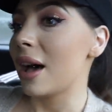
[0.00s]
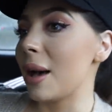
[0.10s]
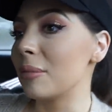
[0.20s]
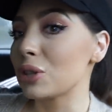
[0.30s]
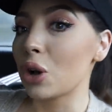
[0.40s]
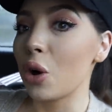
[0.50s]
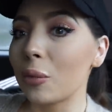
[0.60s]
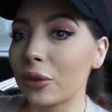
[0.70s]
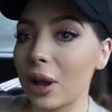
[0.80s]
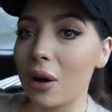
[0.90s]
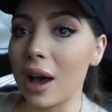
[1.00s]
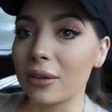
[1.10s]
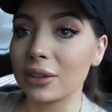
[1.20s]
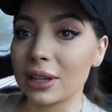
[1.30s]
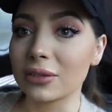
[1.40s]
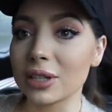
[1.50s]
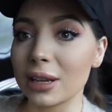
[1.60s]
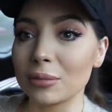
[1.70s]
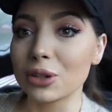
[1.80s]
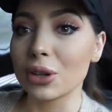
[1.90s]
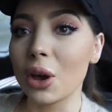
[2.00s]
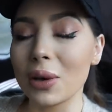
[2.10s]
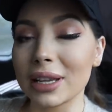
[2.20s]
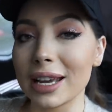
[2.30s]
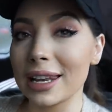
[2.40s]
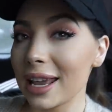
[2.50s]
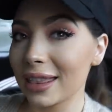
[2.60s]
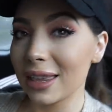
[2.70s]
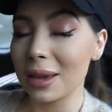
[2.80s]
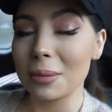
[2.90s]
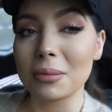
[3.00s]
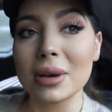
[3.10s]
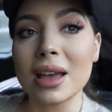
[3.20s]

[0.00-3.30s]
Um, so hopefully I'll have enough time to go and collect them.